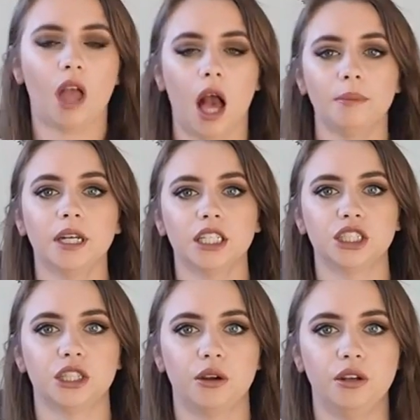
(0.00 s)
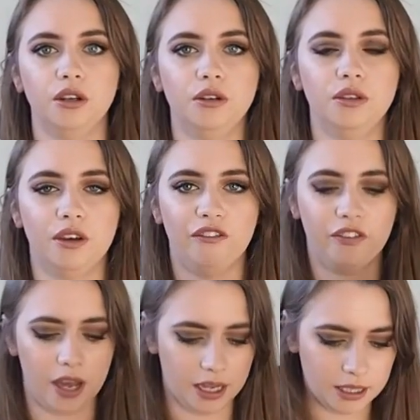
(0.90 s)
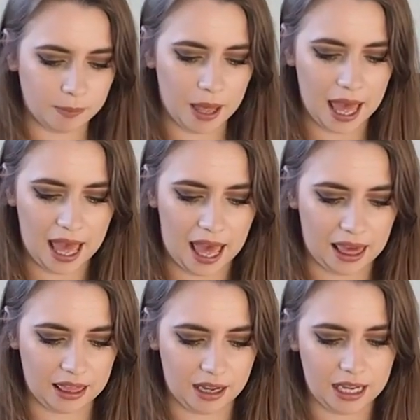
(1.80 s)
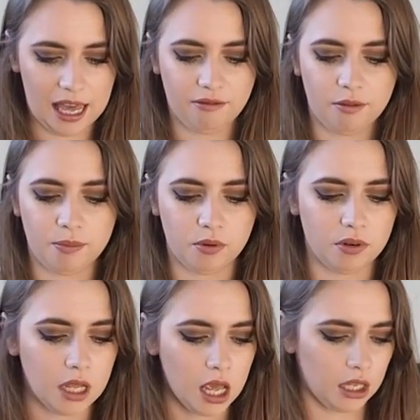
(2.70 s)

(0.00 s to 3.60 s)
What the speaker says: going to show you the first pair that I ever bought.